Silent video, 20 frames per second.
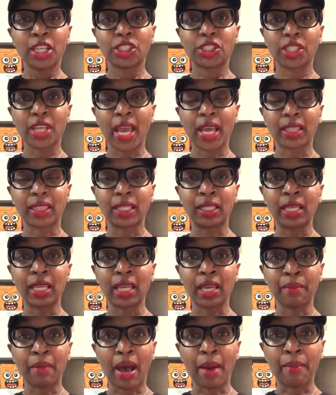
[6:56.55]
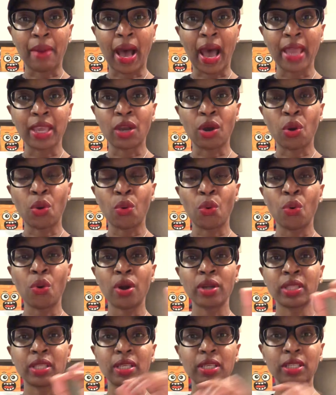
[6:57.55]
Check the link in my bio
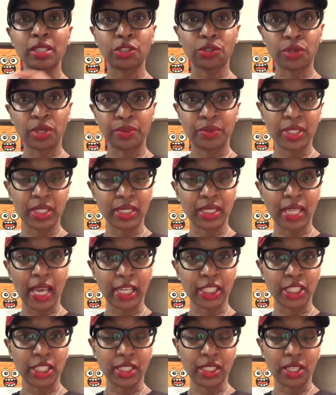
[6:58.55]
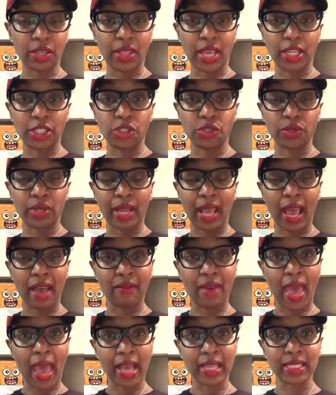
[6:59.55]
or the description section so that you can have
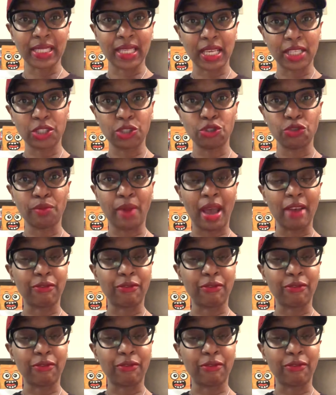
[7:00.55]
access to my